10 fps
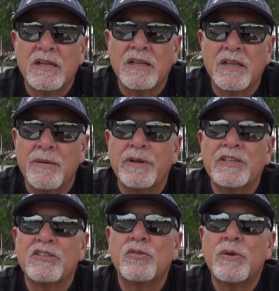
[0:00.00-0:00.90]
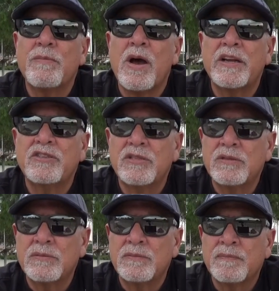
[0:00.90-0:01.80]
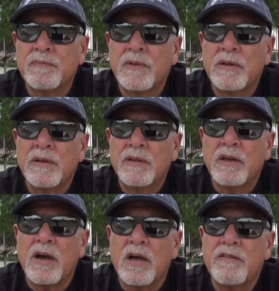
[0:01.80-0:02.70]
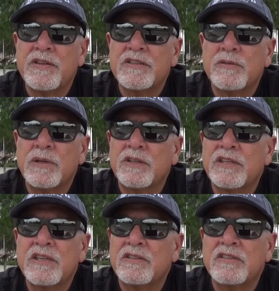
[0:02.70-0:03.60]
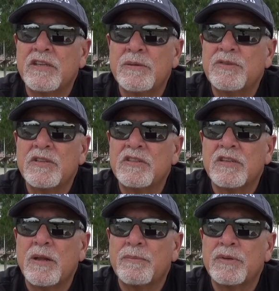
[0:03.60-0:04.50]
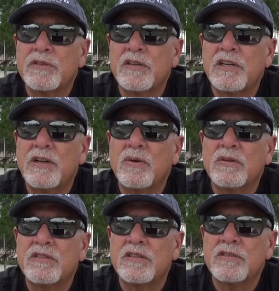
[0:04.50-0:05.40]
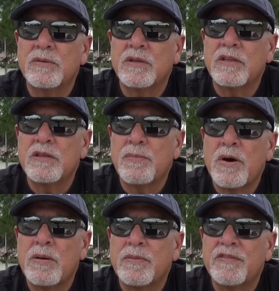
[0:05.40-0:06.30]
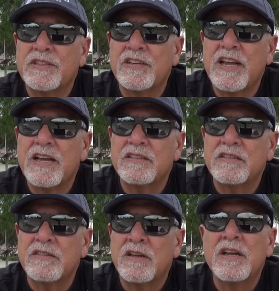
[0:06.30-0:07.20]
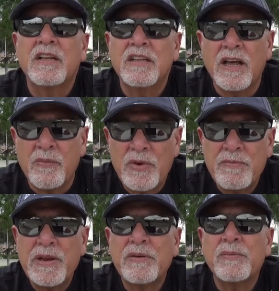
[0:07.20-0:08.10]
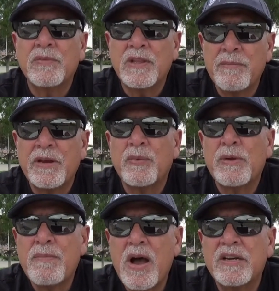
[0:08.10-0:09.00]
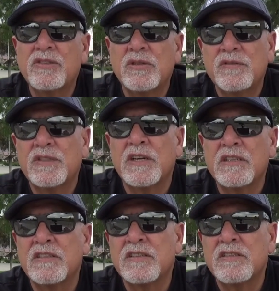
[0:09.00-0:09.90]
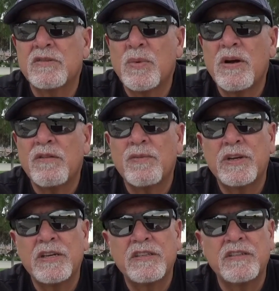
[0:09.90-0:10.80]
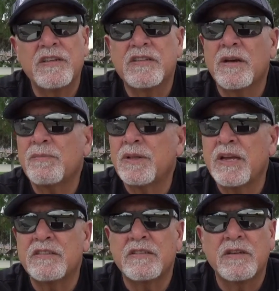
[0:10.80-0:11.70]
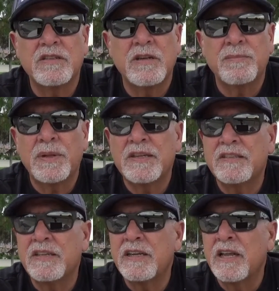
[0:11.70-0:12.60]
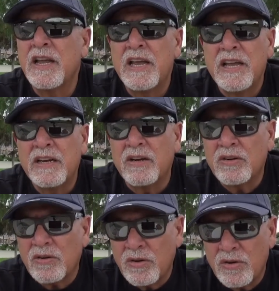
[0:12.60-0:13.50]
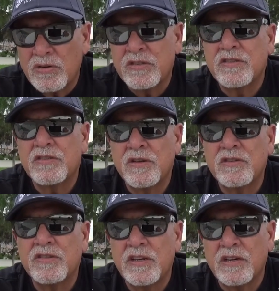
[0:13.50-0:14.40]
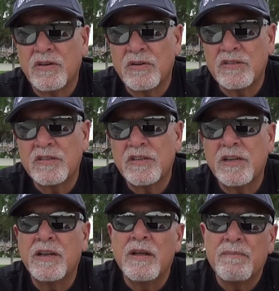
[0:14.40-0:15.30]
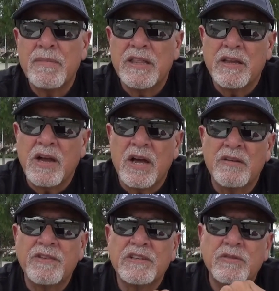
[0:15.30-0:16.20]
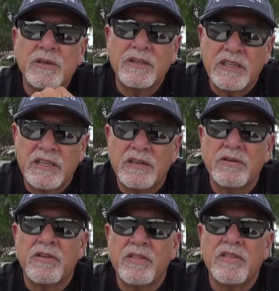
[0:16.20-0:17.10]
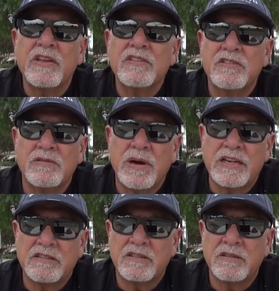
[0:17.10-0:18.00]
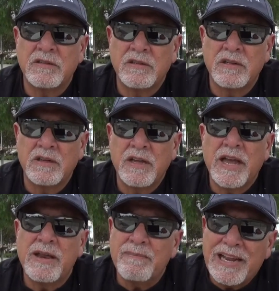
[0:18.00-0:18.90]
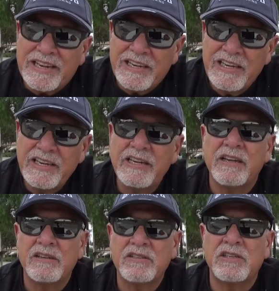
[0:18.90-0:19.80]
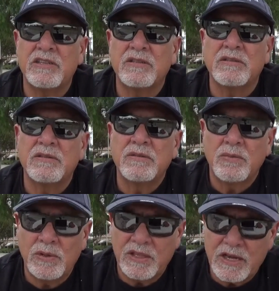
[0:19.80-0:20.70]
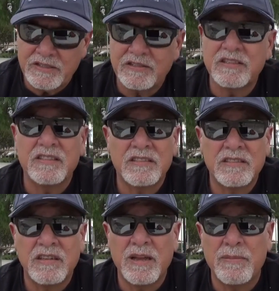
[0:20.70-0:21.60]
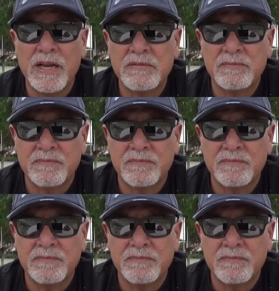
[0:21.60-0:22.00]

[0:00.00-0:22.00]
Let me just remind you, the God of Israel neither sleeps nor slumbers, and he holds Israel in the palm of his hands. Let me remind you of Genesis 12, when he says, I'll bless those that bless thee, and I'll curse those that curse thee. May the God of Israel hear these threats, and may he deal with ISIS. Amen.